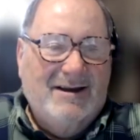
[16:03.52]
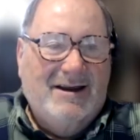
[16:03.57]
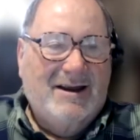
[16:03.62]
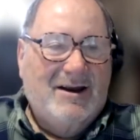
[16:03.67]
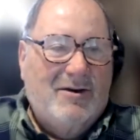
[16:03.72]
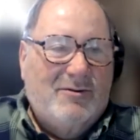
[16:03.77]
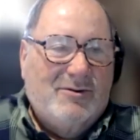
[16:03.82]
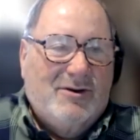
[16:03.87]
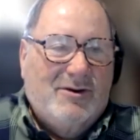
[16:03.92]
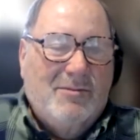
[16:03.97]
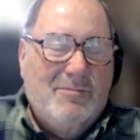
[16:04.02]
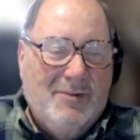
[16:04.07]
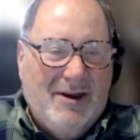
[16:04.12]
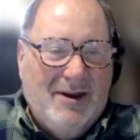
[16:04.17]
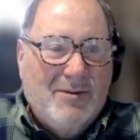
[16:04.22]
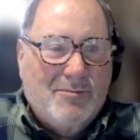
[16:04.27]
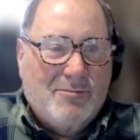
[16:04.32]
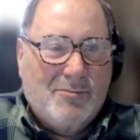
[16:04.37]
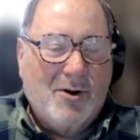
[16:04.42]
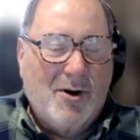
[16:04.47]
you know, to
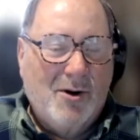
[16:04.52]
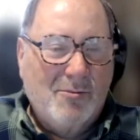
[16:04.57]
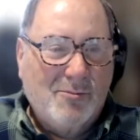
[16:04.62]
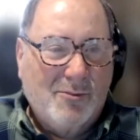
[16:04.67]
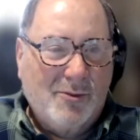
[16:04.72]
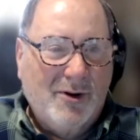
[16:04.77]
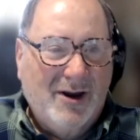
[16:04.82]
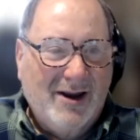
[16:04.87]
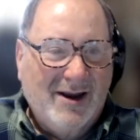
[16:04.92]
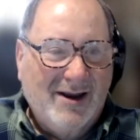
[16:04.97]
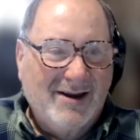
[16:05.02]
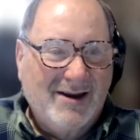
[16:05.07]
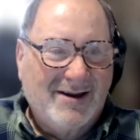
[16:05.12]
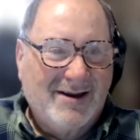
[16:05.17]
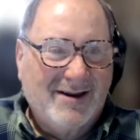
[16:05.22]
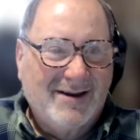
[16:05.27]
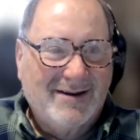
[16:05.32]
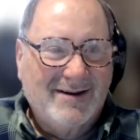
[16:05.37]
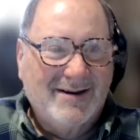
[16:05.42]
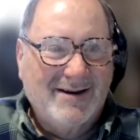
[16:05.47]
be appropriate,
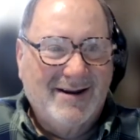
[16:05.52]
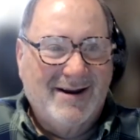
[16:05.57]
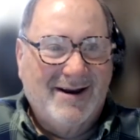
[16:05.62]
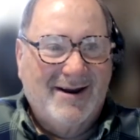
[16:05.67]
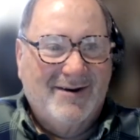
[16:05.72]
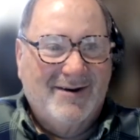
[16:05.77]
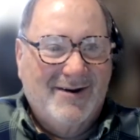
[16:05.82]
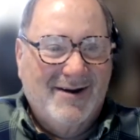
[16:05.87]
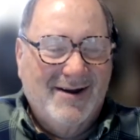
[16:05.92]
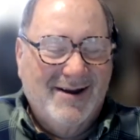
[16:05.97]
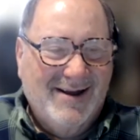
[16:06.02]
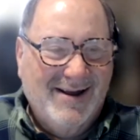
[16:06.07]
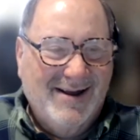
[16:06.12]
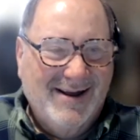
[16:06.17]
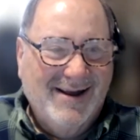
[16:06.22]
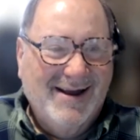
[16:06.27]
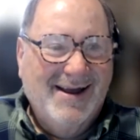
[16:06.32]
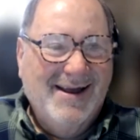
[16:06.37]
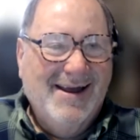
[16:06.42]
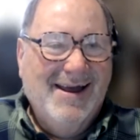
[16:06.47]
you know,
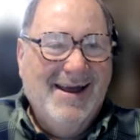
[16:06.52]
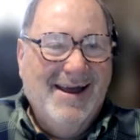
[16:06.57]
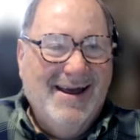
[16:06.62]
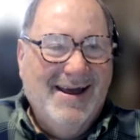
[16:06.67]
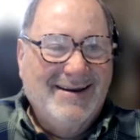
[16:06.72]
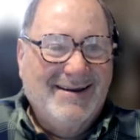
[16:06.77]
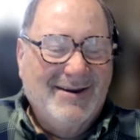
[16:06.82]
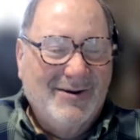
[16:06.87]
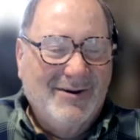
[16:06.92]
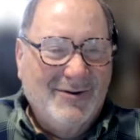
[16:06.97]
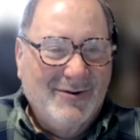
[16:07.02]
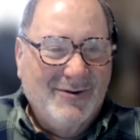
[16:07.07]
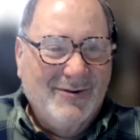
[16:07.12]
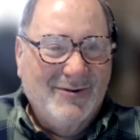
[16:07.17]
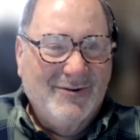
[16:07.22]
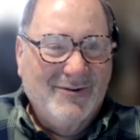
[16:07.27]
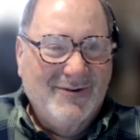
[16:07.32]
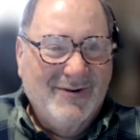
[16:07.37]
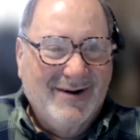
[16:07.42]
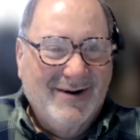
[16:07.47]

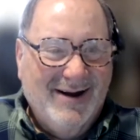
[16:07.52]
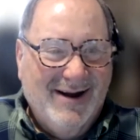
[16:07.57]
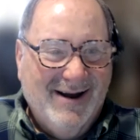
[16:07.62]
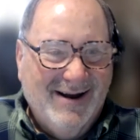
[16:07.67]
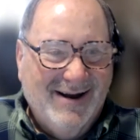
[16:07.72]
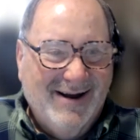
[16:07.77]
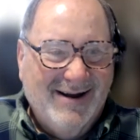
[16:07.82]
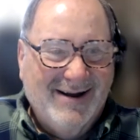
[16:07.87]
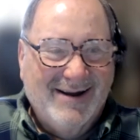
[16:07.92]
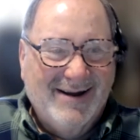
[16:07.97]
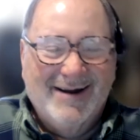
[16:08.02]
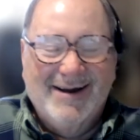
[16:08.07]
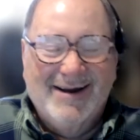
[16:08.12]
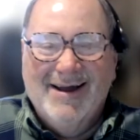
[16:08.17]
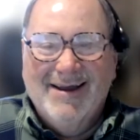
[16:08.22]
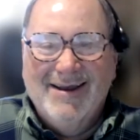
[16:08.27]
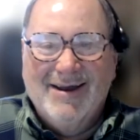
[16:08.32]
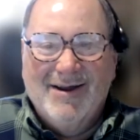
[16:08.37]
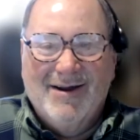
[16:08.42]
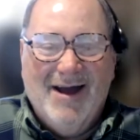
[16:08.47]
to,
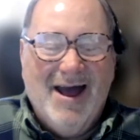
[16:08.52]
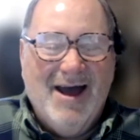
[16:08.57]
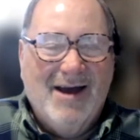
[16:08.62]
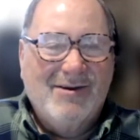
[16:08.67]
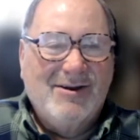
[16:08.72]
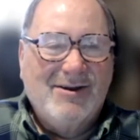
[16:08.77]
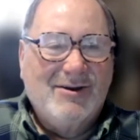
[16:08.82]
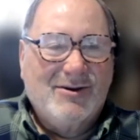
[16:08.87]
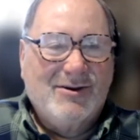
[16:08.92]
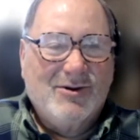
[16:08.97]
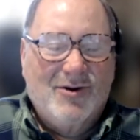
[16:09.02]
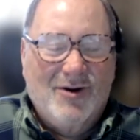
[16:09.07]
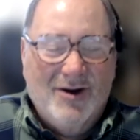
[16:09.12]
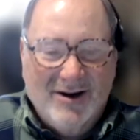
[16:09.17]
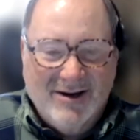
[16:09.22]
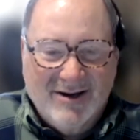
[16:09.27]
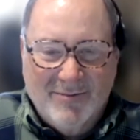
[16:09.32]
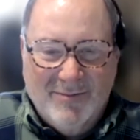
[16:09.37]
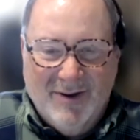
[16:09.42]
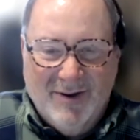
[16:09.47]
you know, how you
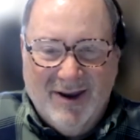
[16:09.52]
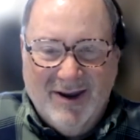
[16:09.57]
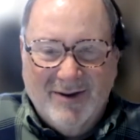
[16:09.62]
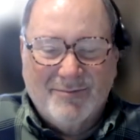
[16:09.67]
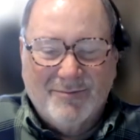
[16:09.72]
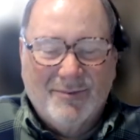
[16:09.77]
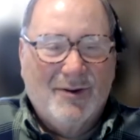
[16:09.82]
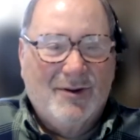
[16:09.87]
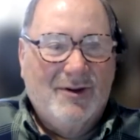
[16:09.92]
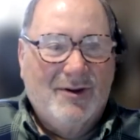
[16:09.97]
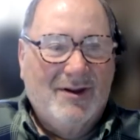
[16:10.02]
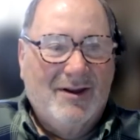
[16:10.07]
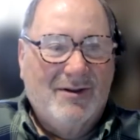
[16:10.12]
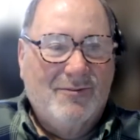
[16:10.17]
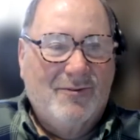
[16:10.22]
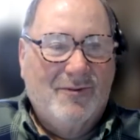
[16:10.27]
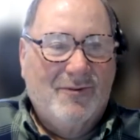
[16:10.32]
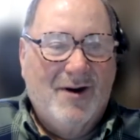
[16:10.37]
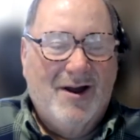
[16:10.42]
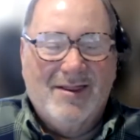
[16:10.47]
talk to people,
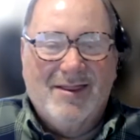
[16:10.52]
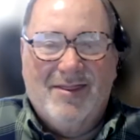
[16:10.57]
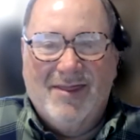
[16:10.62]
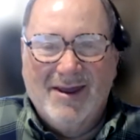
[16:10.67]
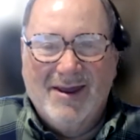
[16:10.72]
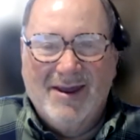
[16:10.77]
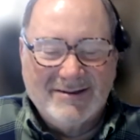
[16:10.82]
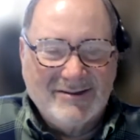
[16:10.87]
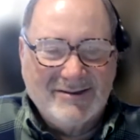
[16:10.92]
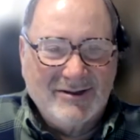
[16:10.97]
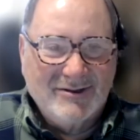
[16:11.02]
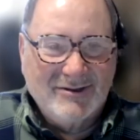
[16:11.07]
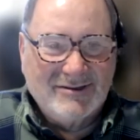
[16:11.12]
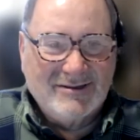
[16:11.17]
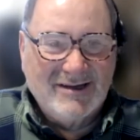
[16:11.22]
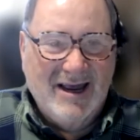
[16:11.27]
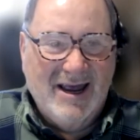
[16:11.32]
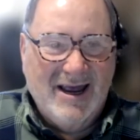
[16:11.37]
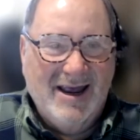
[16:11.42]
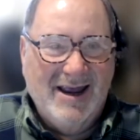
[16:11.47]
what things you
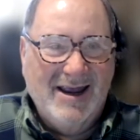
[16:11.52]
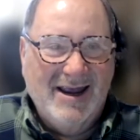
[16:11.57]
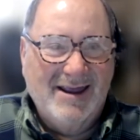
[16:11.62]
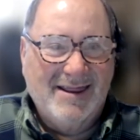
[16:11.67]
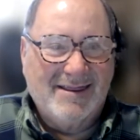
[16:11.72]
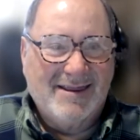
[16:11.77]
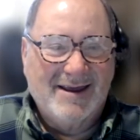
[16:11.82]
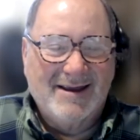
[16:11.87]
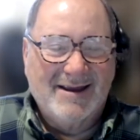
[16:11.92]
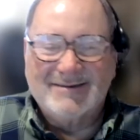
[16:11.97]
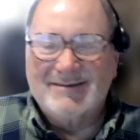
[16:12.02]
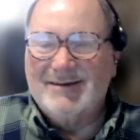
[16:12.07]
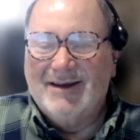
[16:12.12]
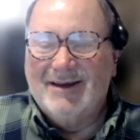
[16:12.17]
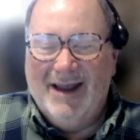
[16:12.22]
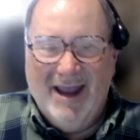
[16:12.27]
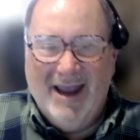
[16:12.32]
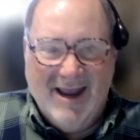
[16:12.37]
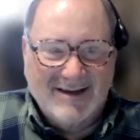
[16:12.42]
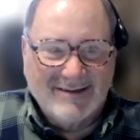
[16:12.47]
say, things you
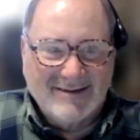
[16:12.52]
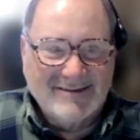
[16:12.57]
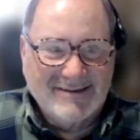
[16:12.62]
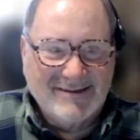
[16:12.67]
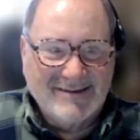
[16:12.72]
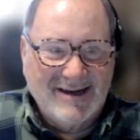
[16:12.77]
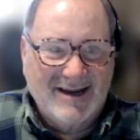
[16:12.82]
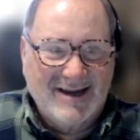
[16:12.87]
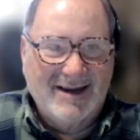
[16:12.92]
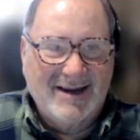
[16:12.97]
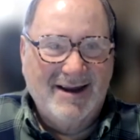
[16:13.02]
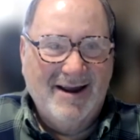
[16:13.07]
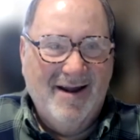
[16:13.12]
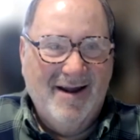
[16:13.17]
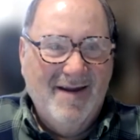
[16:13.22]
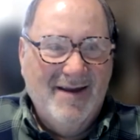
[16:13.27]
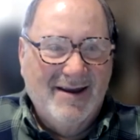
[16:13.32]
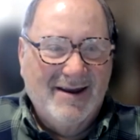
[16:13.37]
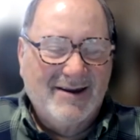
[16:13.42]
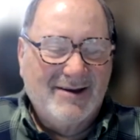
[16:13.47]
can't say.
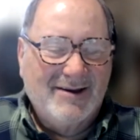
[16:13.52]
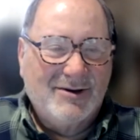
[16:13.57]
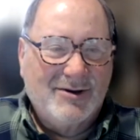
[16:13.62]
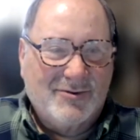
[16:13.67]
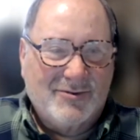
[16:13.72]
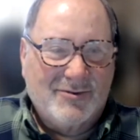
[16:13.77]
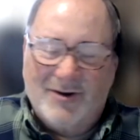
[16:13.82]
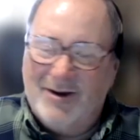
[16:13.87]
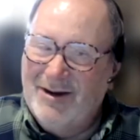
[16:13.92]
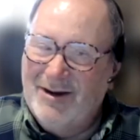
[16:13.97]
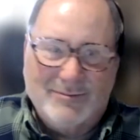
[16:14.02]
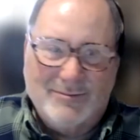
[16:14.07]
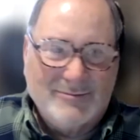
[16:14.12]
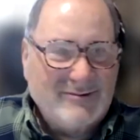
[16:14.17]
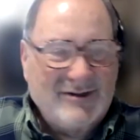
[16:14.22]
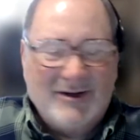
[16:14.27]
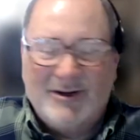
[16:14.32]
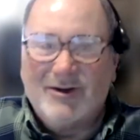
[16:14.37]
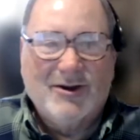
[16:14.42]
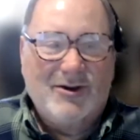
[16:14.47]
In your
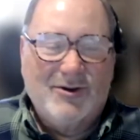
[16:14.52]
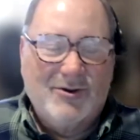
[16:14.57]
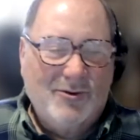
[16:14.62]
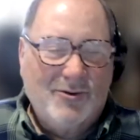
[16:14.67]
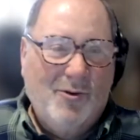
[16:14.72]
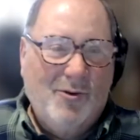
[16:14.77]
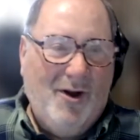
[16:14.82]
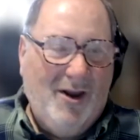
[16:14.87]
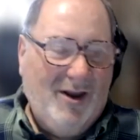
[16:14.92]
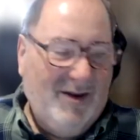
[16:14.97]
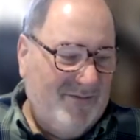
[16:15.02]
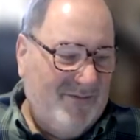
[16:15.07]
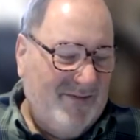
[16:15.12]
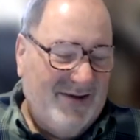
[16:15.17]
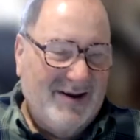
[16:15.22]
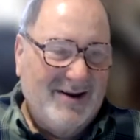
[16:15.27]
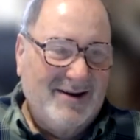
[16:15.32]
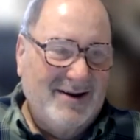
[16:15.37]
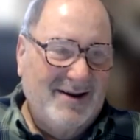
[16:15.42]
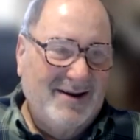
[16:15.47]
dreams, you could do all of
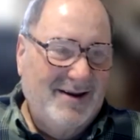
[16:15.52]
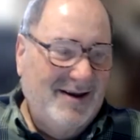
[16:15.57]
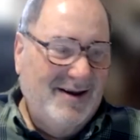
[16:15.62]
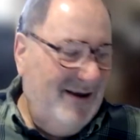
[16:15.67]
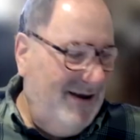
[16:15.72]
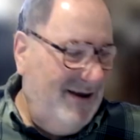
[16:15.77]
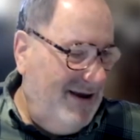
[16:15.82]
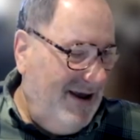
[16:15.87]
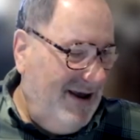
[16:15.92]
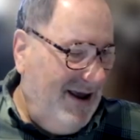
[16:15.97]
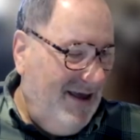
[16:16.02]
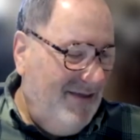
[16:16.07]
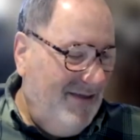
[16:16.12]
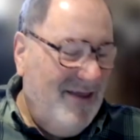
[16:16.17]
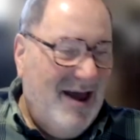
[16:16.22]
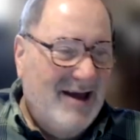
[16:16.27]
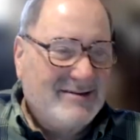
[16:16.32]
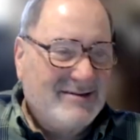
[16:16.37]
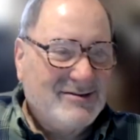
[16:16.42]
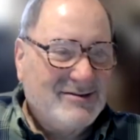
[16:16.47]
it. And
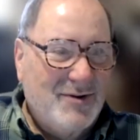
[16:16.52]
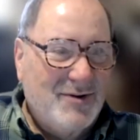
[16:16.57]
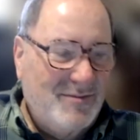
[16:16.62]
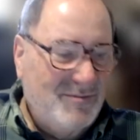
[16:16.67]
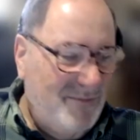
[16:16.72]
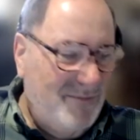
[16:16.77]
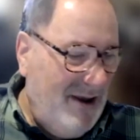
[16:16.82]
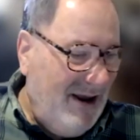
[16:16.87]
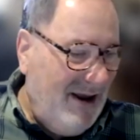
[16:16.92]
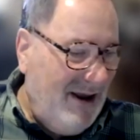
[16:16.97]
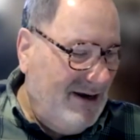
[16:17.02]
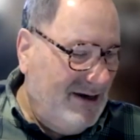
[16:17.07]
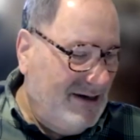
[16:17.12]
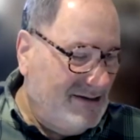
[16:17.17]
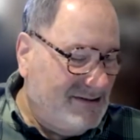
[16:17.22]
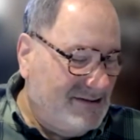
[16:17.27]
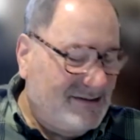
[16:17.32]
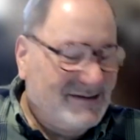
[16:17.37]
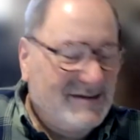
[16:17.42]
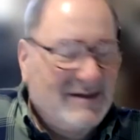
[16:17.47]
that's what
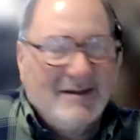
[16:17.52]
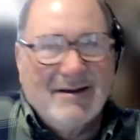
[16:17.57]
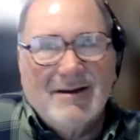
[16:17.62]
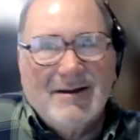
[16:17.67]
makes